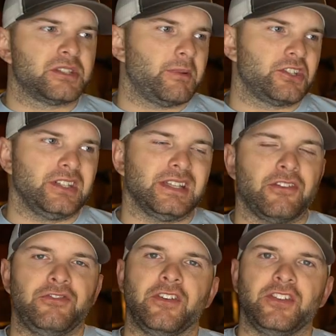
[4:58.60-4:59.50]
especially in
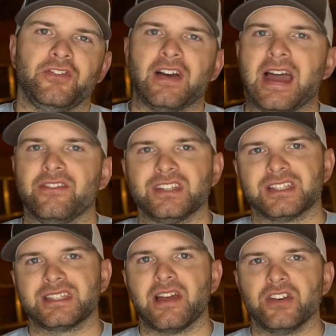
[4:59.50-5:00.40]
that 55 to
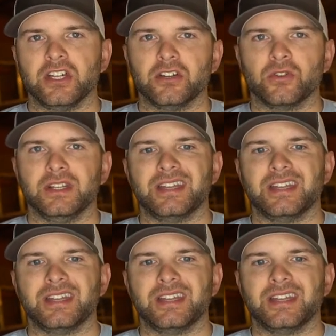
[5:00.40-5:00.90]
70 degree